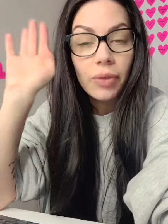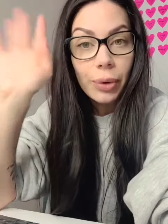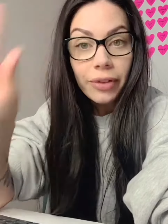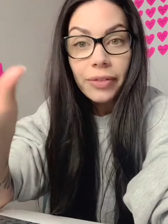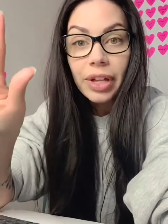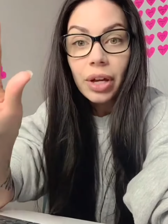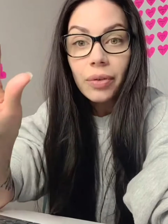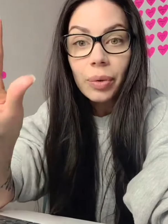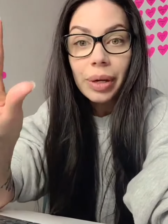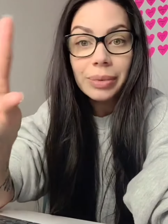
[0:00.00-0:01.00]
If you are feeling
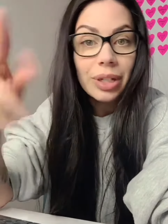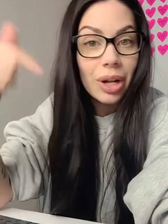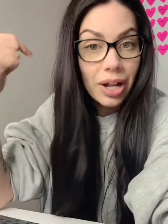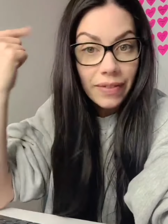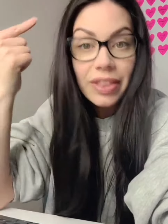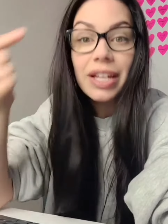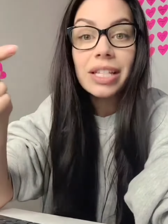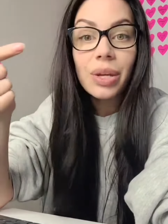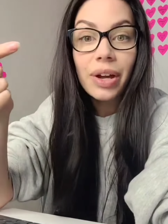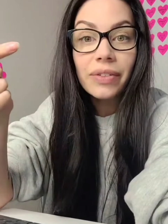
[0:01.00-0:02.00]
overwhelmed at all of the
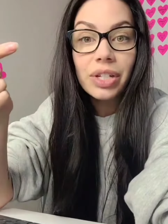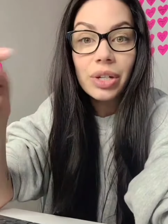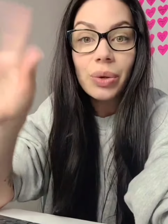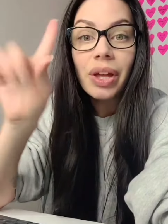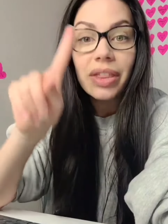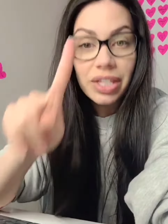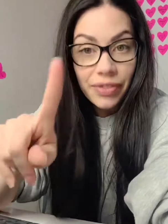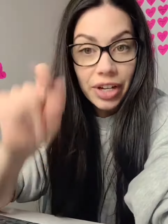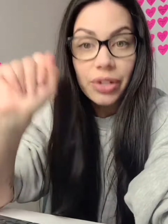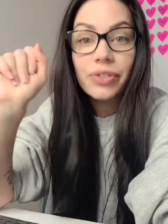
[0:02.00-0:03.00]
things that you have to do,
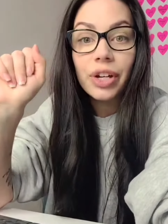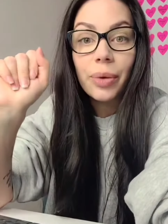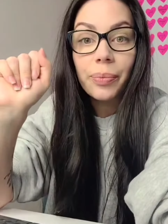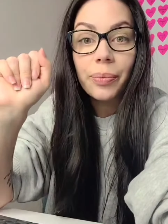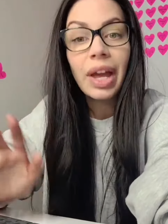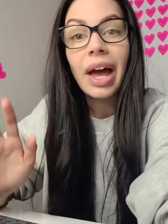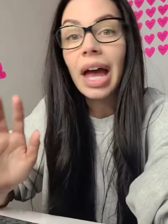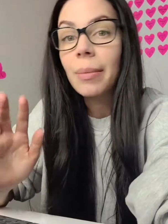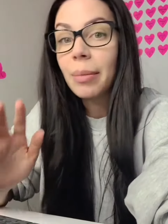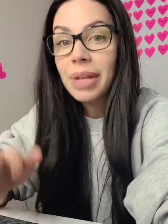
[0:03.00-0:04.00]
this video is for you.
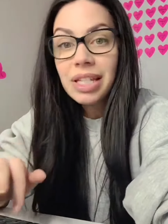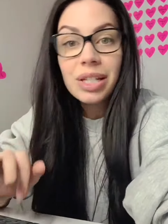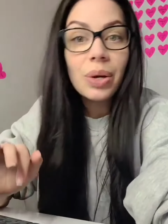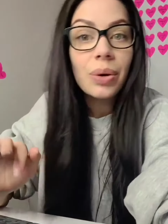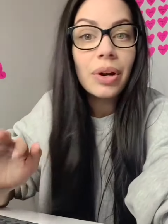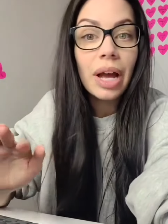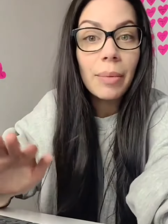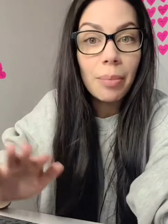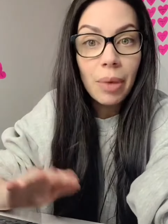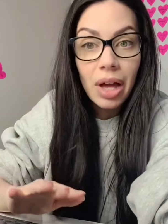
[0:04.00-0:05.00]
I'm a business owner,
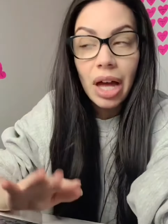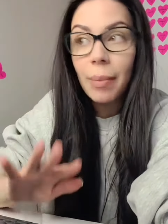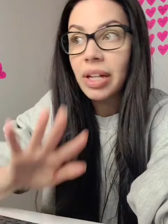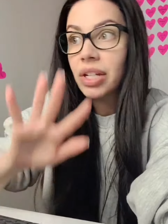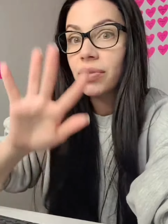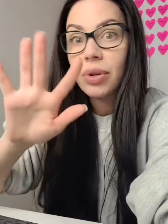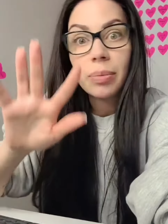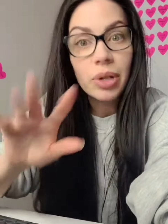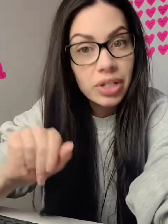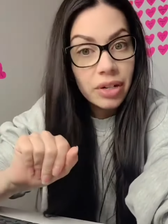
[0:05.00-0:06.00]
I'm a mom, I just wrote
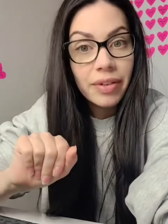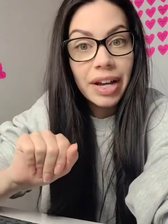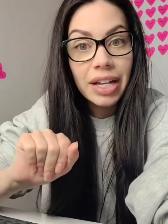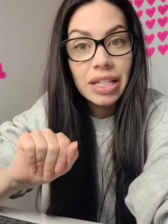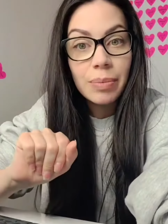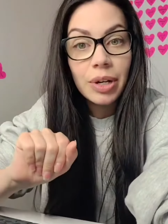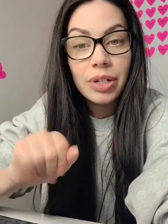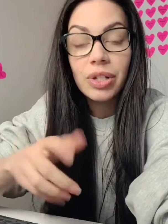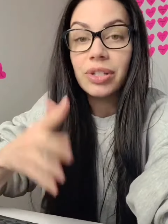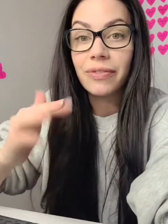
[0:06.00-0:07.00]
a personal finance book,
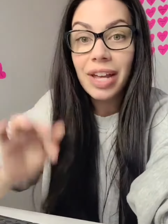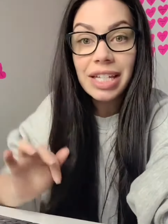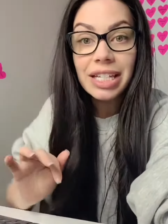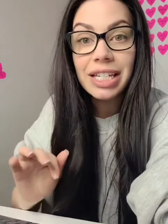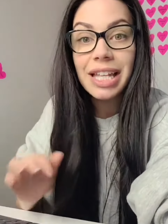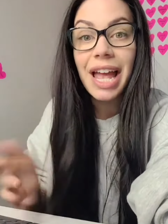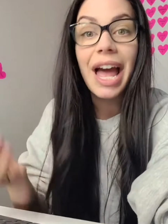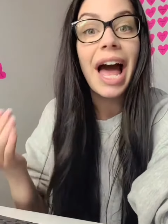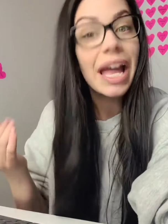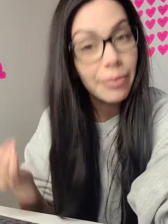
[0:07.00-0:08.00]
so suffice it to
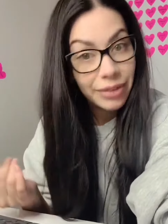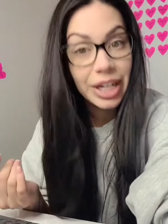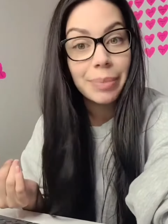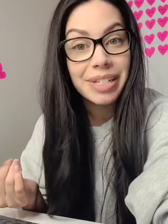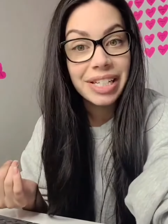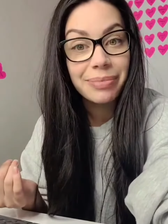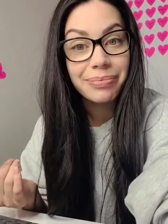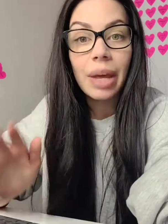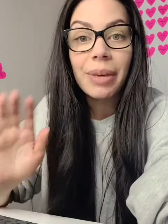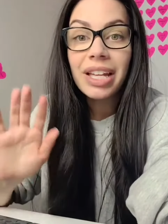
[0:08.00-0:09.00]
say, I am very busy.
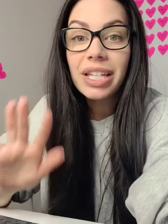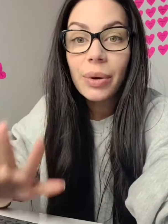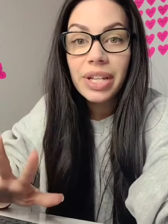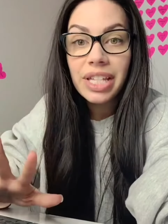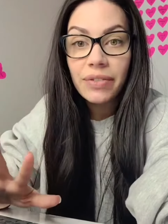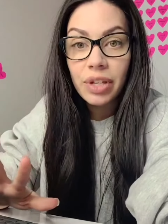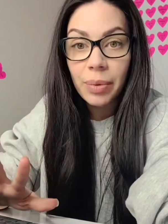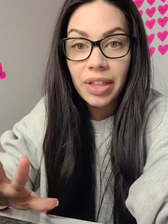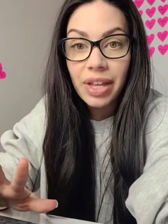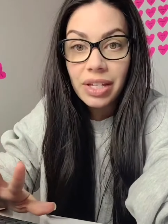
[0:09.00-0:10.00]
And because I always have so
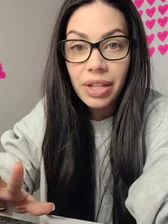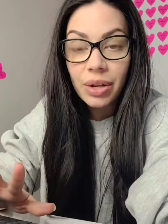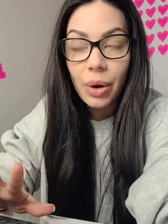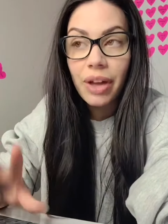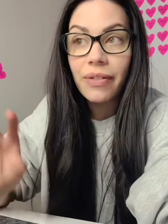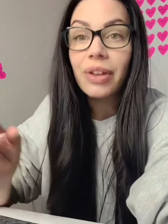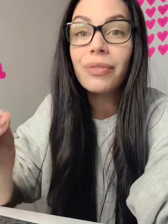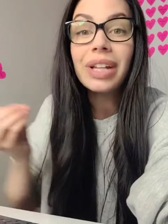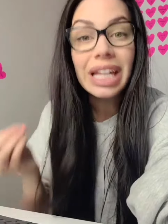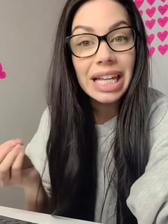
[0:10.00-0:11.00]
many things on the go, I found
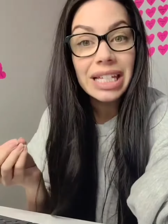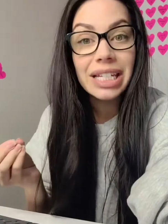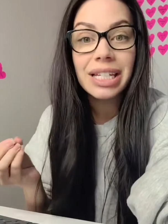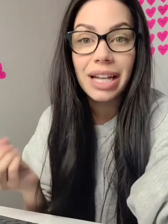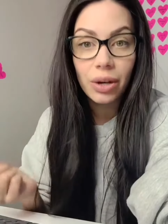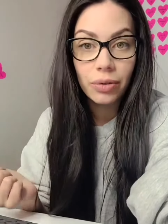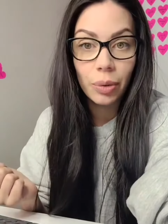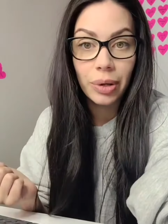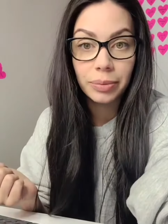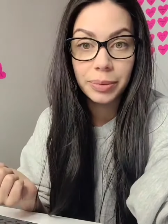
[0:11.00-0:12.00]
it really easy to get
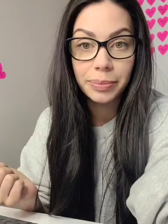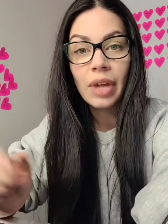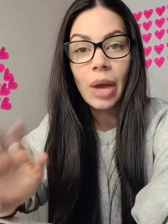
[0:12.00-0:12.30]
overwhelmed.